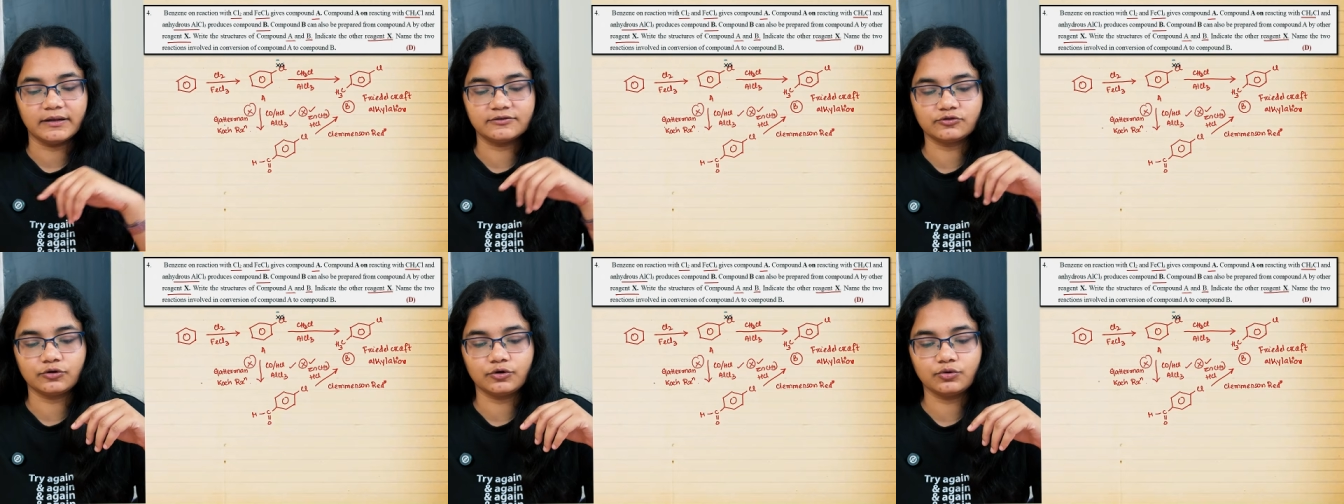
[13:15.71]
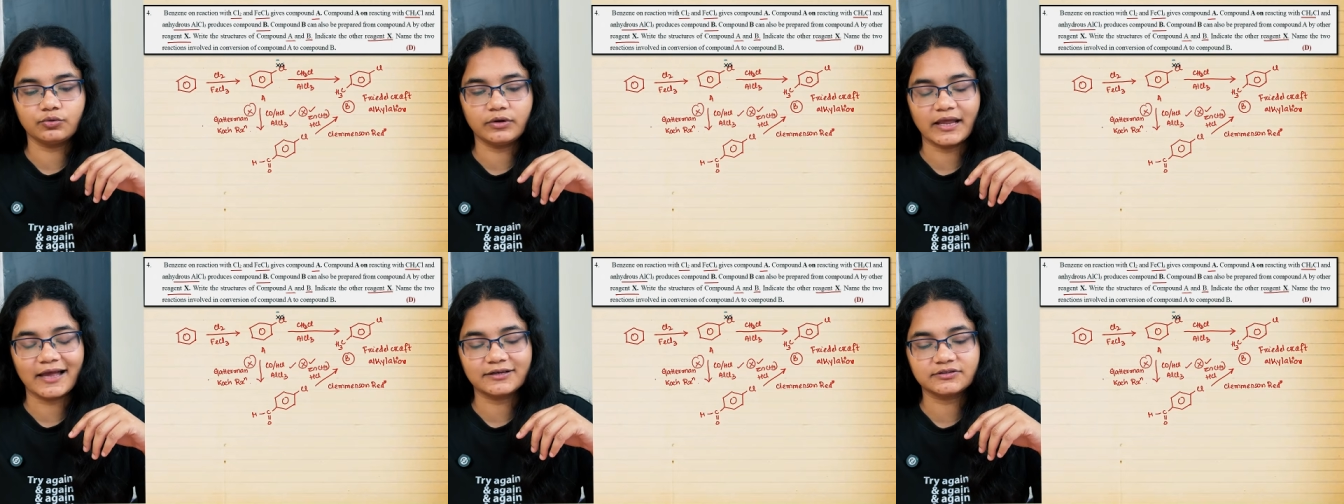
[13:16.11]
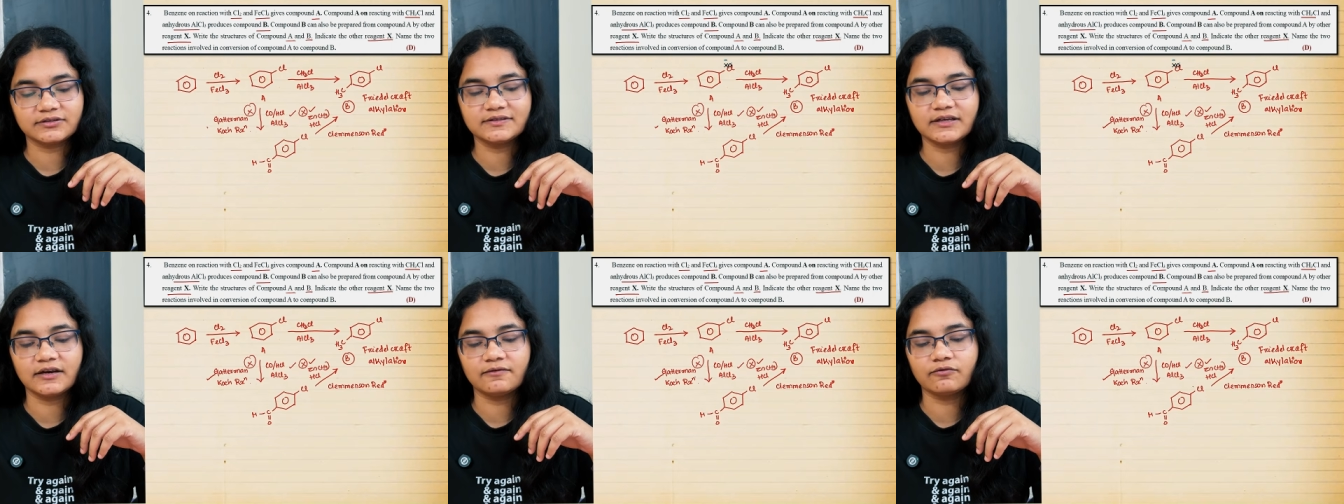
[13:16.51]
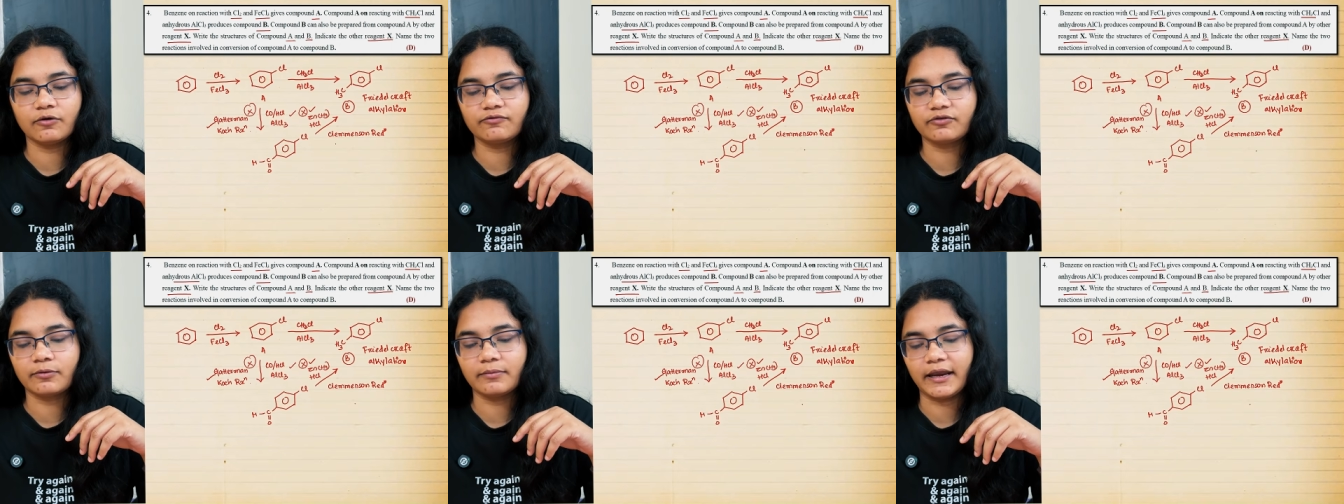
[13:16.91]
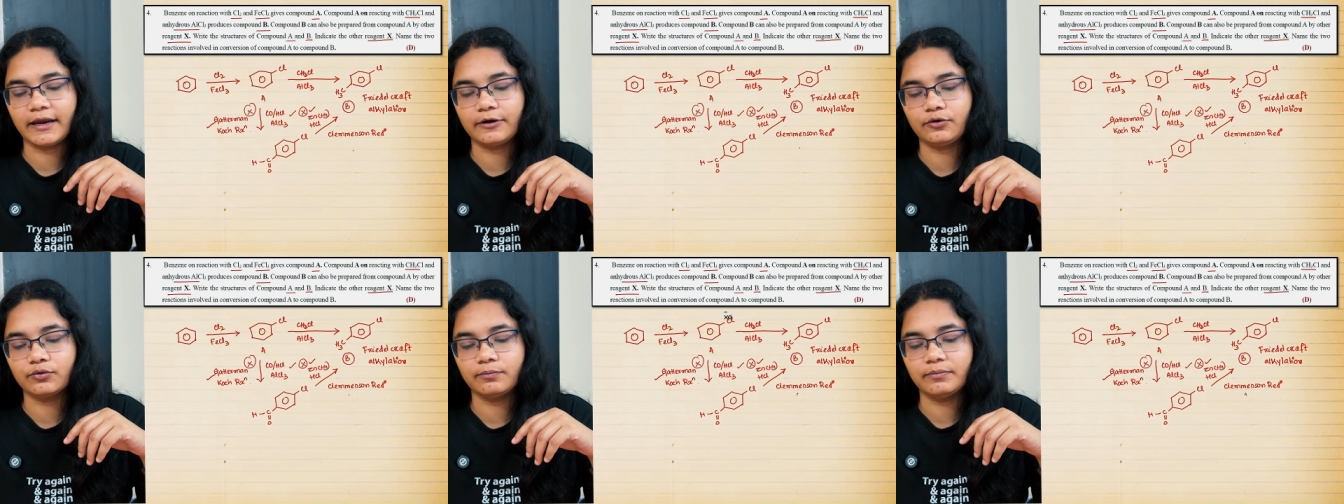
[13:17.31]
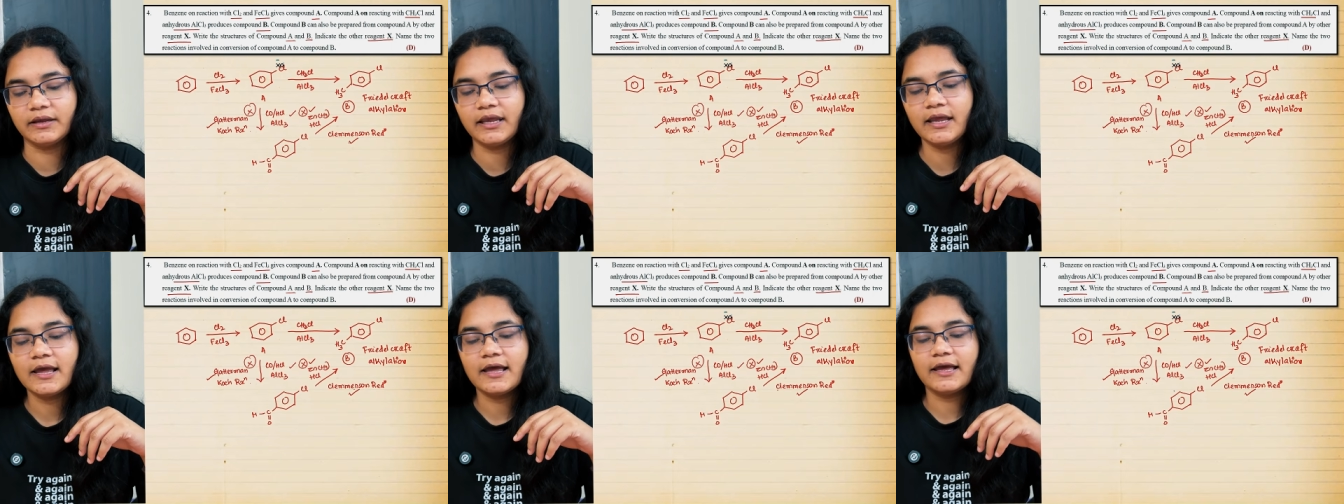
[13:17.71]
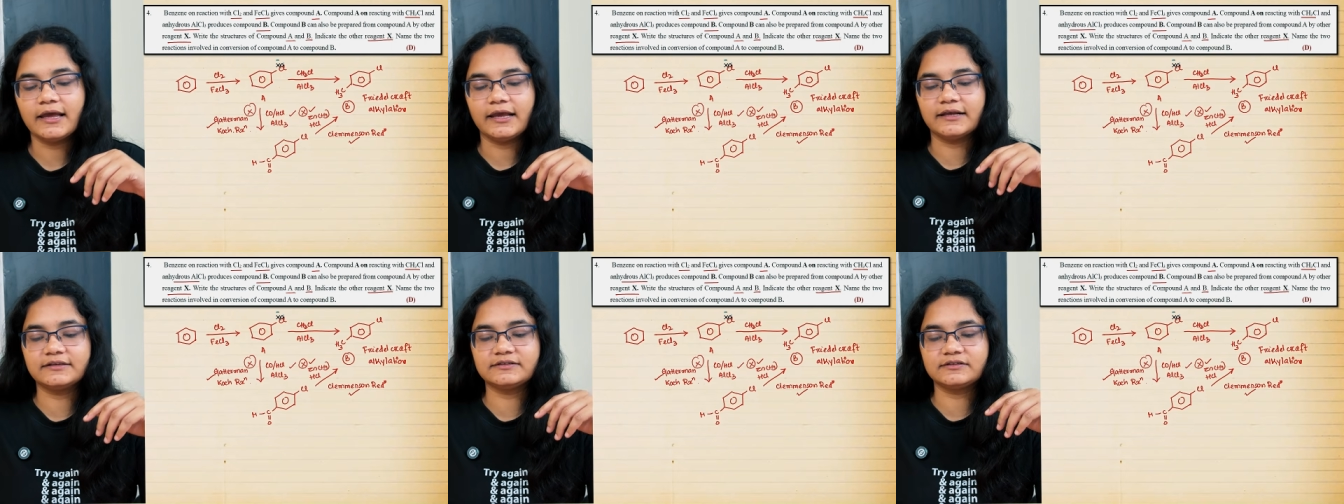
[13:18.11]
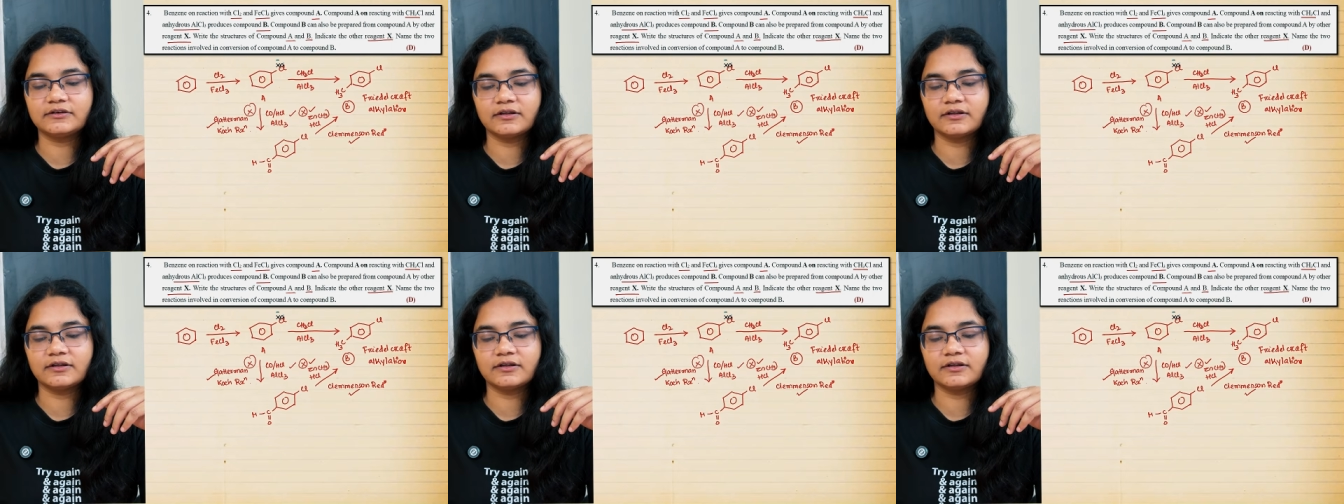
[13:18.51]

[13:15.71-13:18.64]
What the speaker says: So the two reactions involved from A to B is,